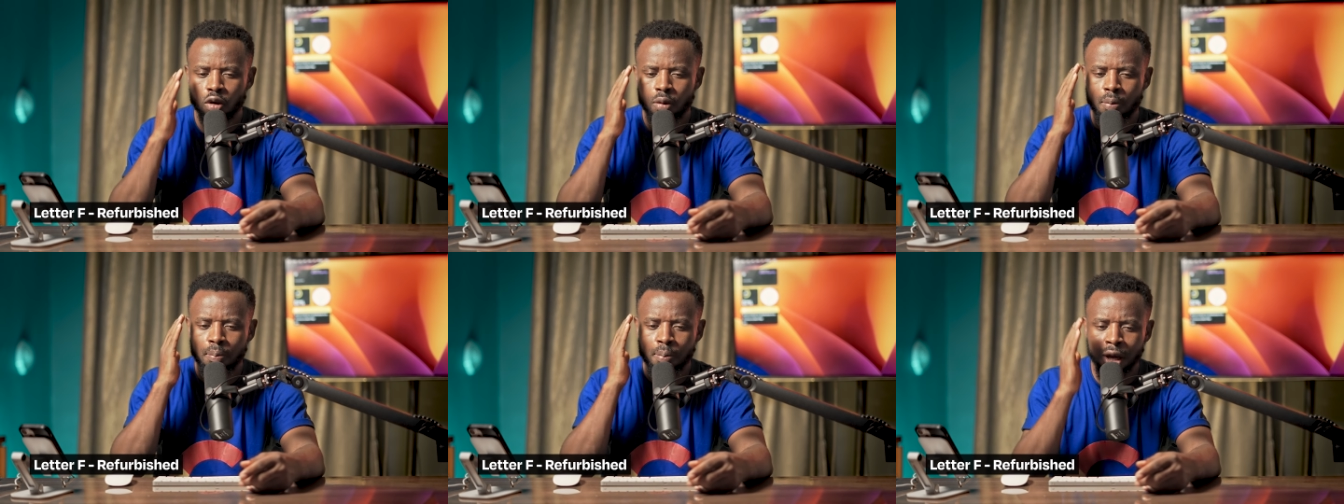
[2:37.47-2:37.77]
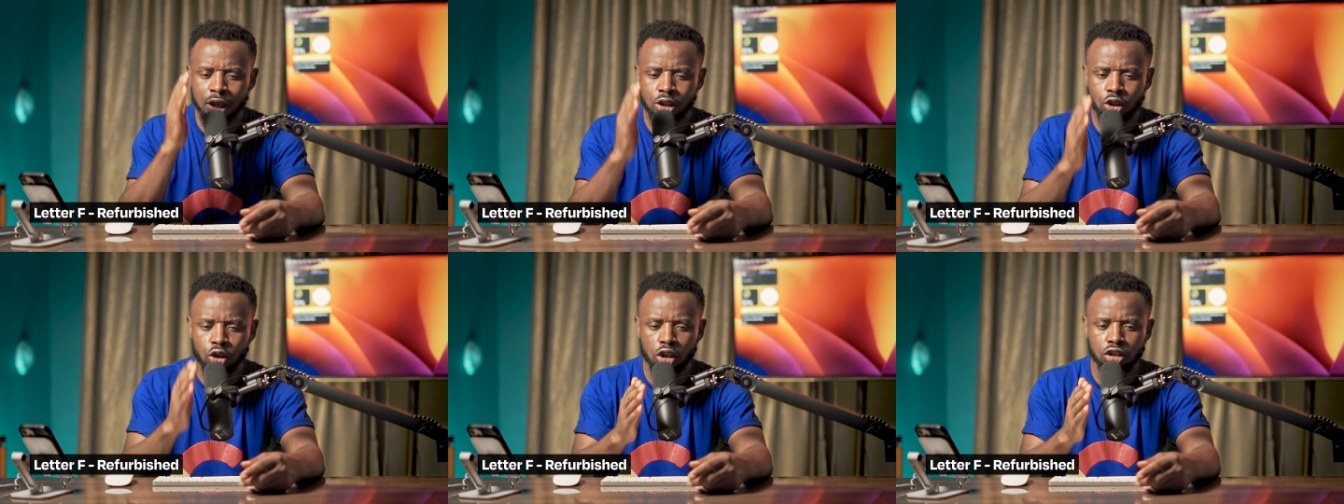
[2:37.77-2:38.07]

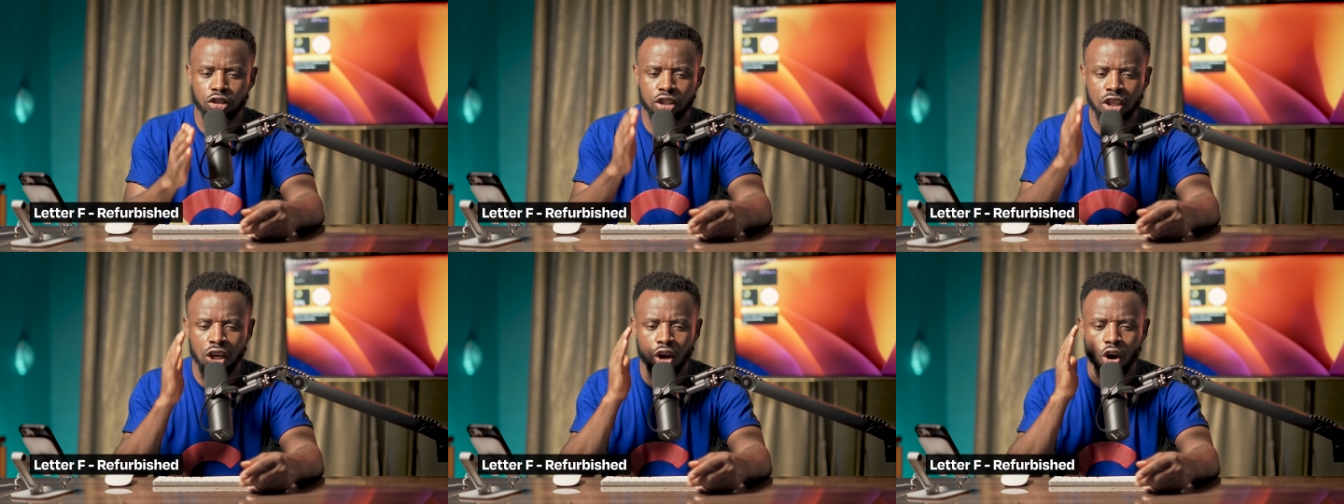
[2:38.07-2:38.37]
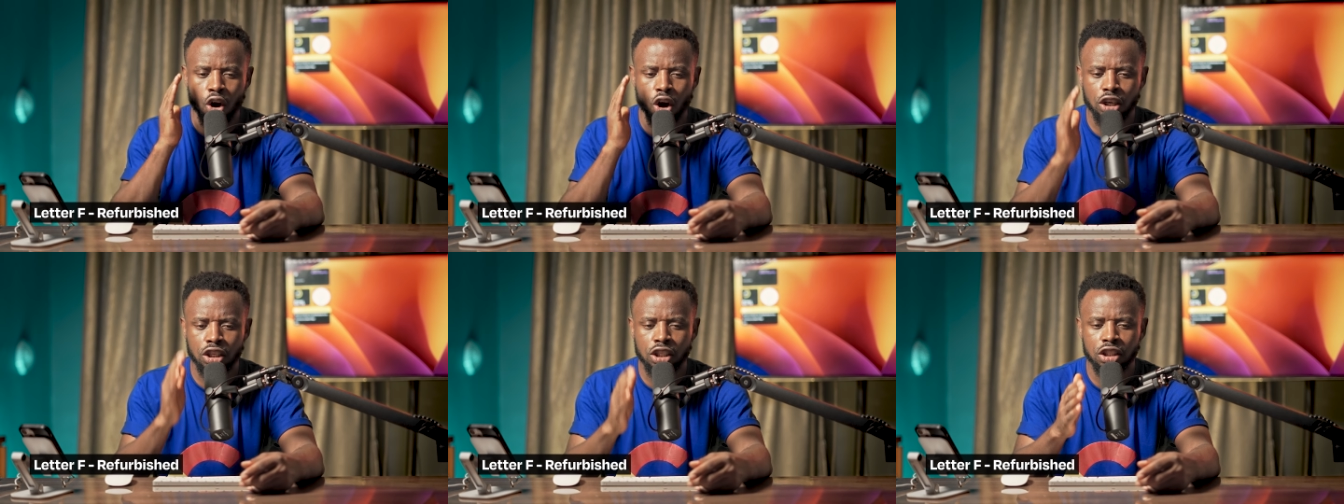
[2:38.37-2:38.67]
Make sure, say,
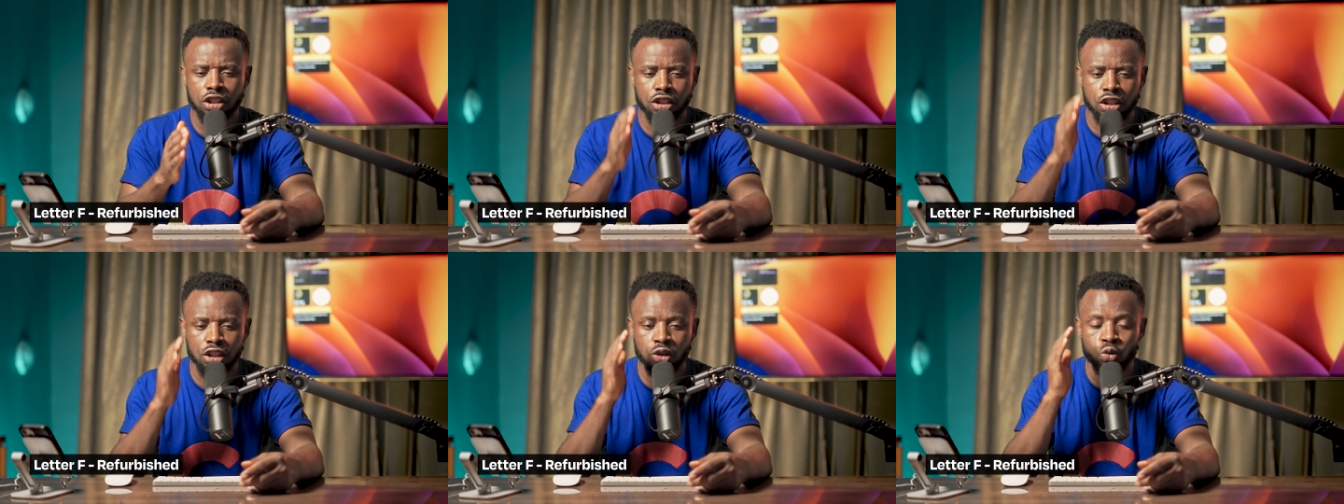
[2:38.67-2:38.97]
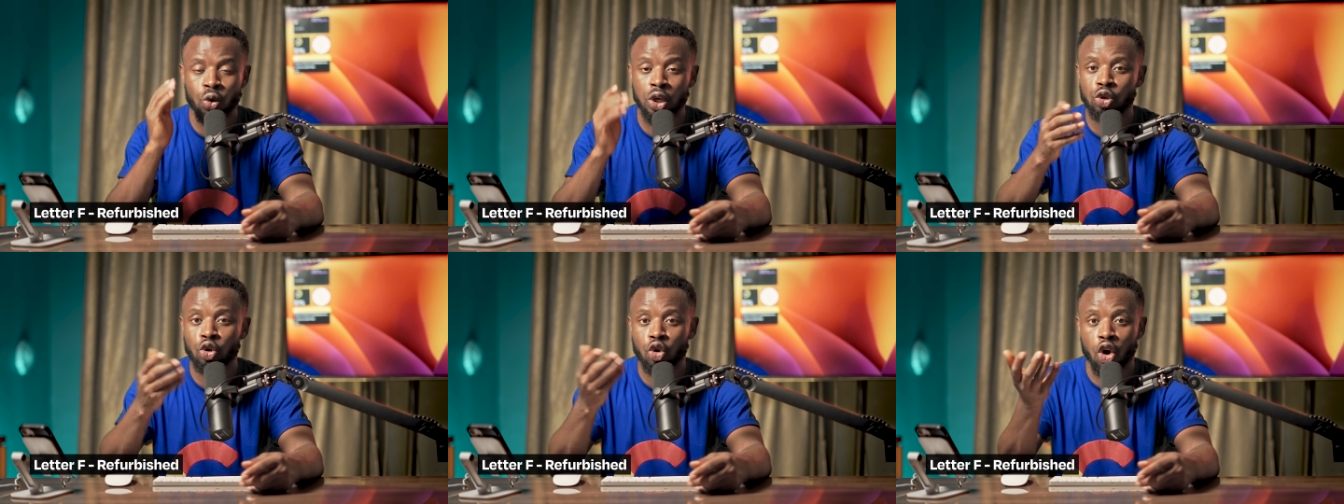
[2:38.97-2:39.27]
all the things
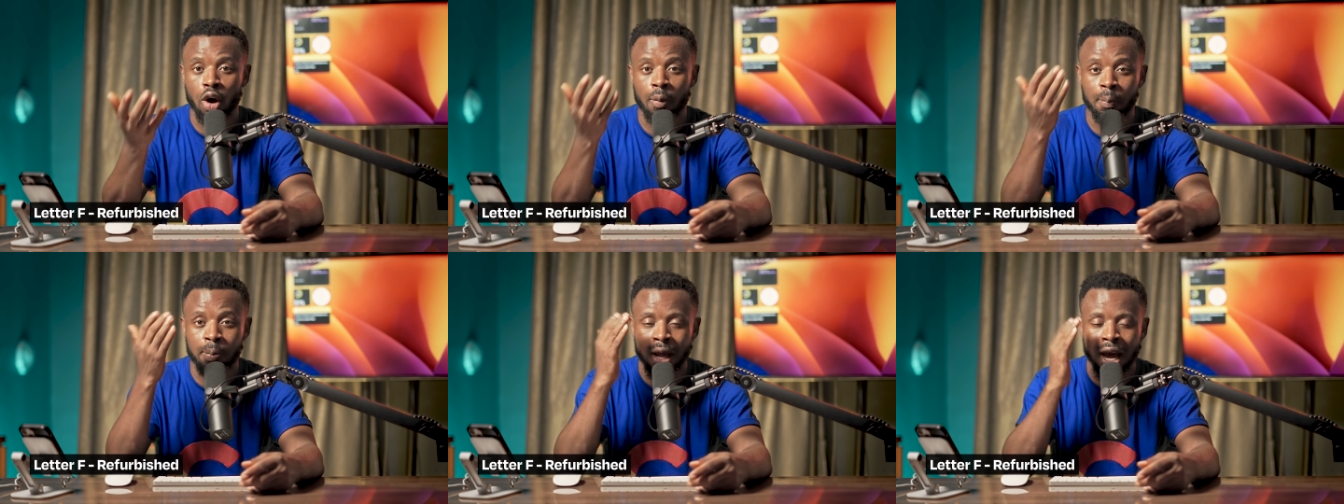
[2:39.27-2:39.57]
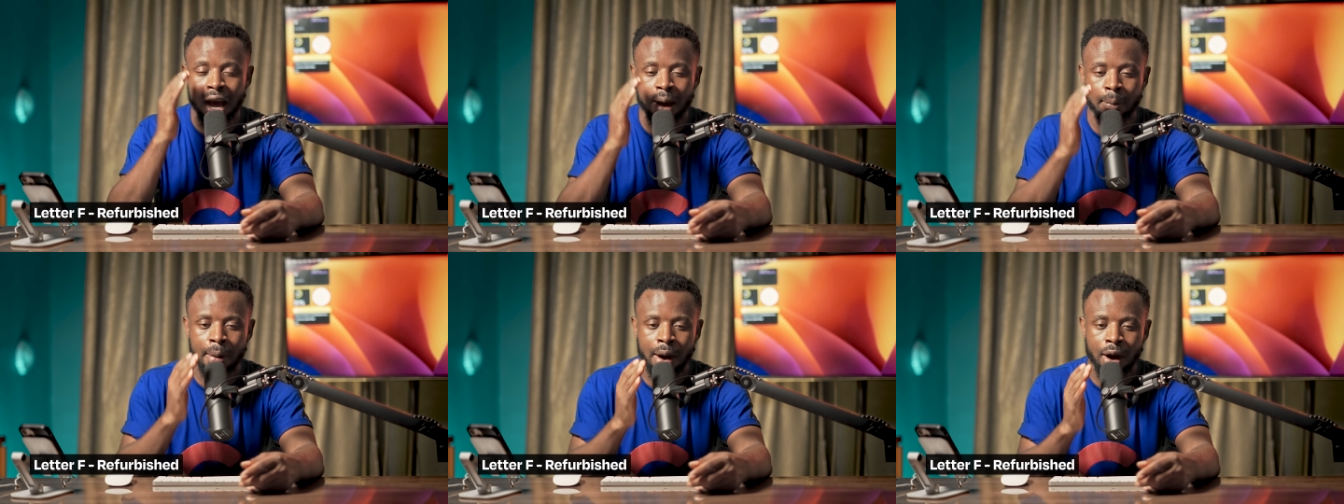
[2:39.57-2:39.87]
where you
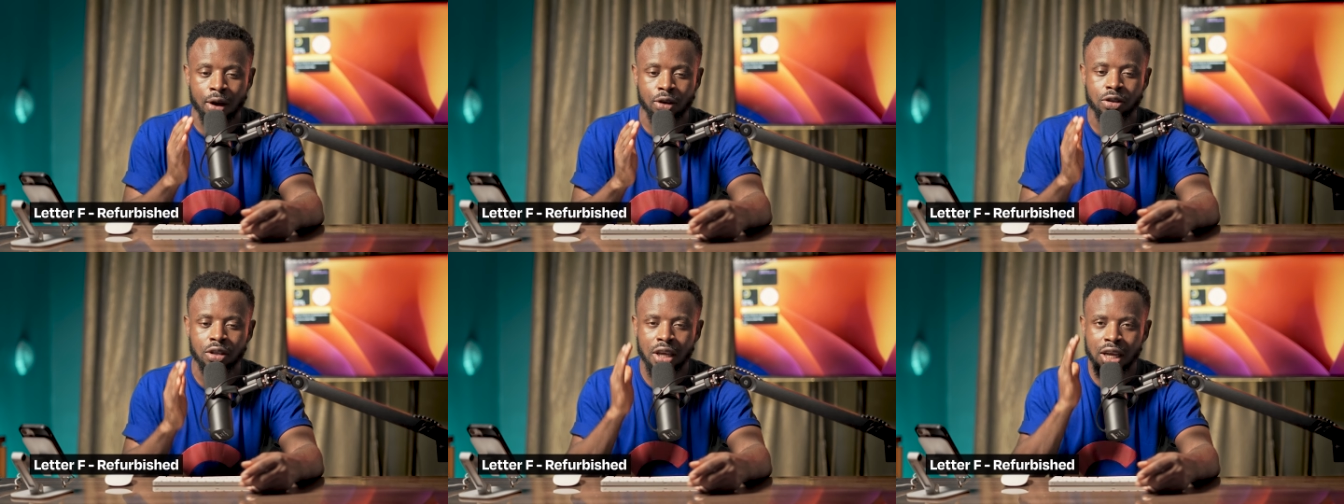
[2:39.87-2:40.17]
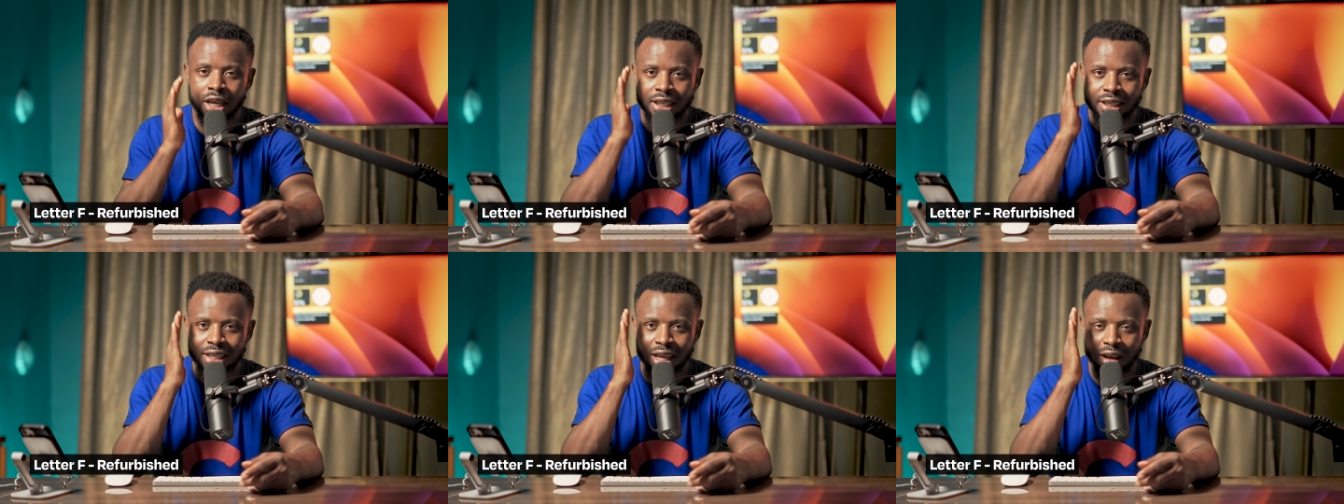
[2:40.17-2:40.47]
complain about,
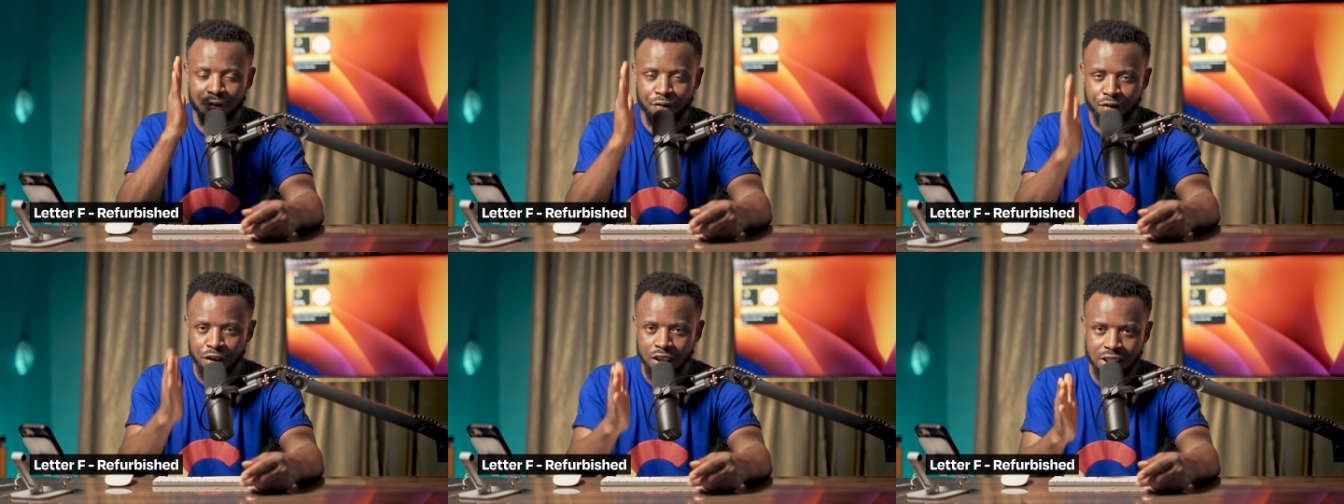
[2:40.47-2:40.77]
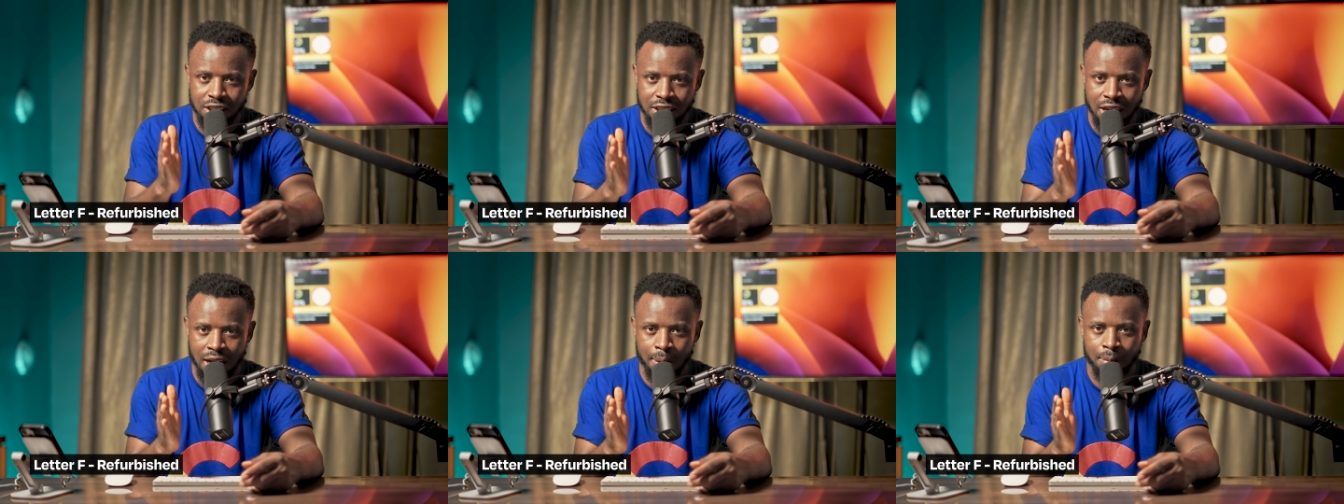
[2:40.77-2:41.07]
they
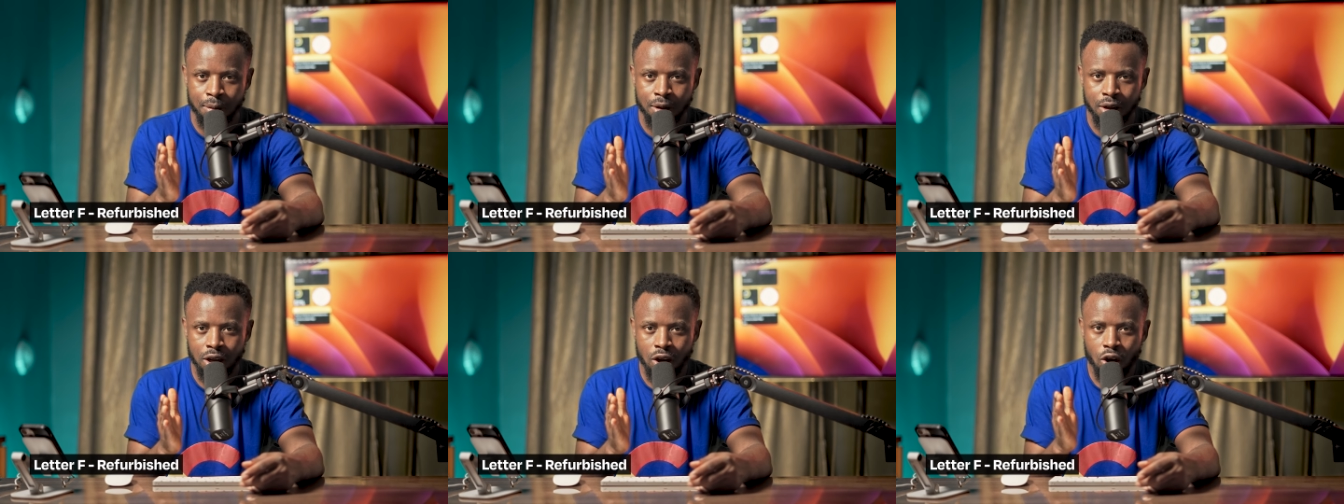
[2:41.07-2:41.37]
fix them.